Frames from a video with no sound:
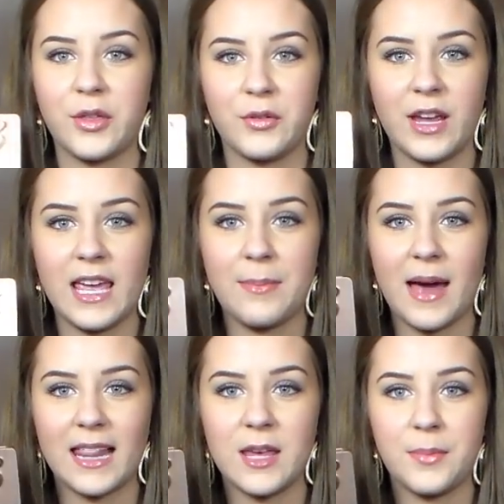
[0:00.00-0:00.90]
3
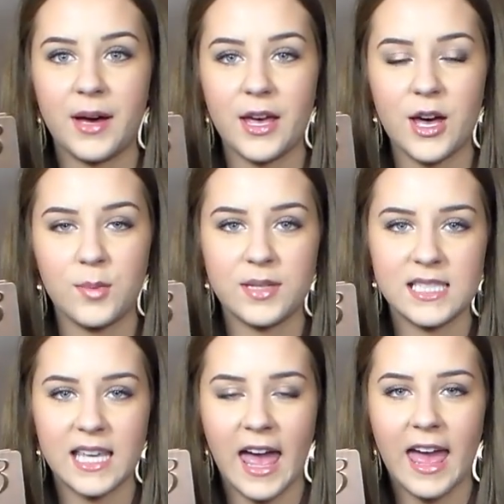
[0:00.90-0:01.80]
palette by Urban
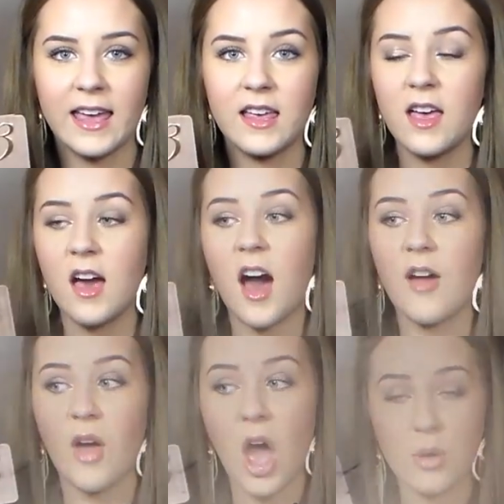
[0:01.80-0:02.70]
Decay. I've